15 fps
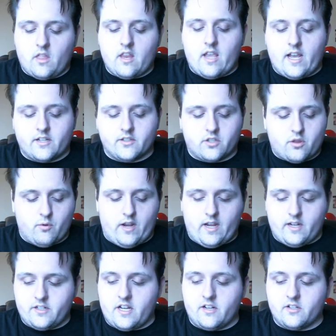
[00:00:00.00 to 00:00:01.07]
Has 3
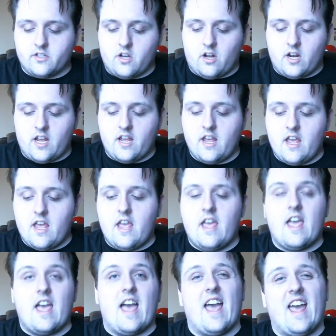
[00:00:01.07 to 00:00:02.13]
antennas on it,
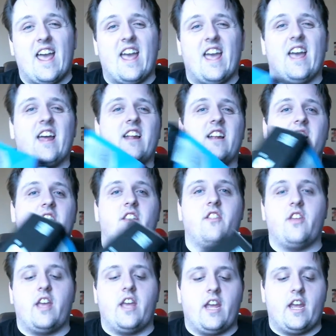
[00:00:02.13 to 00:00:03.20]
and
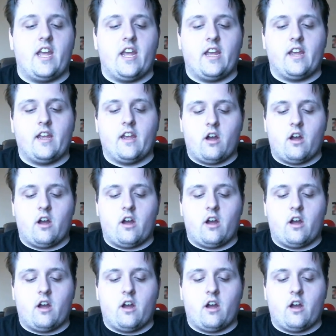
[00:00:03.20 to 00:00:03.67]
they